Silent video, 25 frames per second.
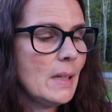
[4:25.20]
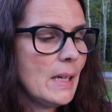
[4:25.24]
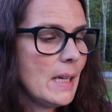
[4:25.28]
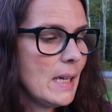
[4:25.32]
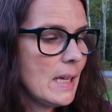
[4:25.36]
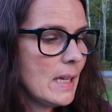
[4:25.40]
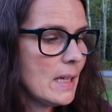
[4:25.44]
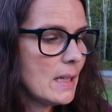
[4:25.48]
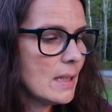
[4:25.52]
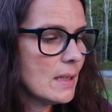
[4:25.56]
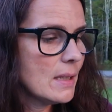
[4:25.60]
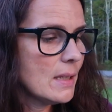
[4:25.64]

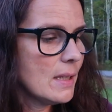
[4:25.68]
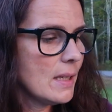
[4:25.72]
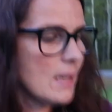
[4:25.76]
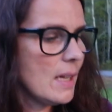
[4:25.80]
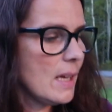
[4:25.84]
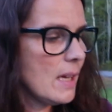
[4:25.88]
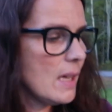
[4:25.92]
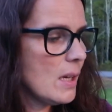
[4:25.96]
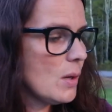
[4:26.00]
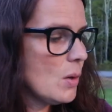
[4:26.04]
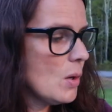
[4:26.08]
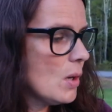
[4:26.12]
And
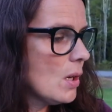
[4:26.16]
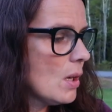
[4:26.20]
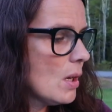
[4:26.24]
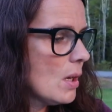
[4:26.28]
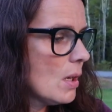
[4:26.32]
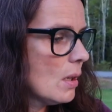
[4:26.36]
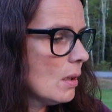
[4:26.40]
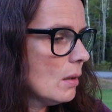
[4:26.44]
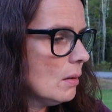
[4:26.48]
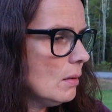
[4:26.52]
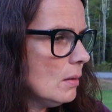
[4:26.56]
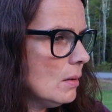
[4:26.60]
today,
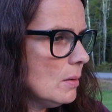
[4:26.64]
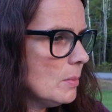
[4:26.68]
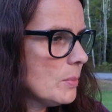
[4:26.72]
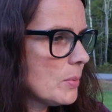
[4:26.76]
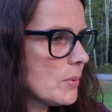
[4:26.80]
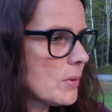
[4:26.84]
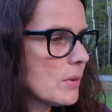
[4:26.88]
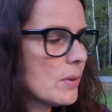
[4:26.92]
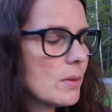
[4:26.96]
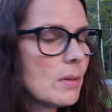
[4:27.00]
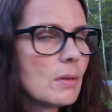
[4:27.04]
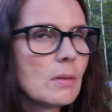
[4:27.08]

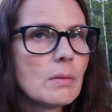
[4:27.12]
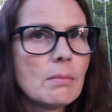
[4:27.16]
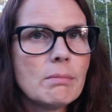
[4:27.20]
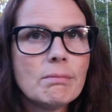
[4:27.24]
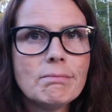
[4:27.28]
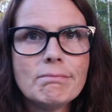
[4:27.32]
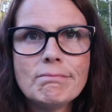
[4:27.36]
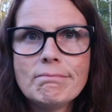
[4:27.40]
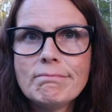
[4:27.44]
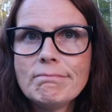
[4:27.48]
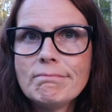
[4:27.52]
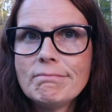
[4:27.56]
oops,
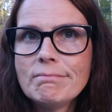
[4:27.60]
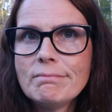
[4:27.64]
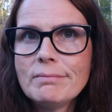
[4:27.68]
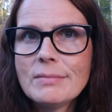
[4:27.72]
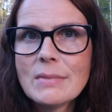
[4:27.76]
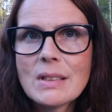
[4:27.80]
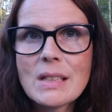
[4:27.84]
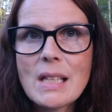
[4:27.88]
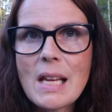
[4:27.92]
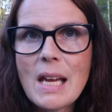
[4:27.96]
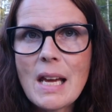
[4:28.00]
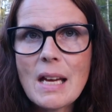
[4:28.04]

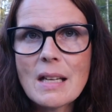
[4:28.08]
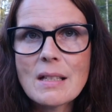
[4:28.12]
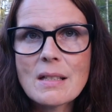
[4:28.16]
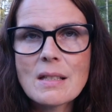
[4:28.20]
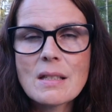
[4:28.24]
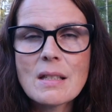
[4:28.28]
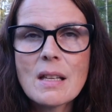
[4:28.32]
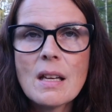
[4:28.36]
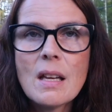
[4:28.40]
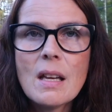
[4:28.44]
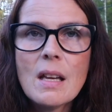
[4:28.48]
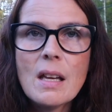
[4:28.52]
cats.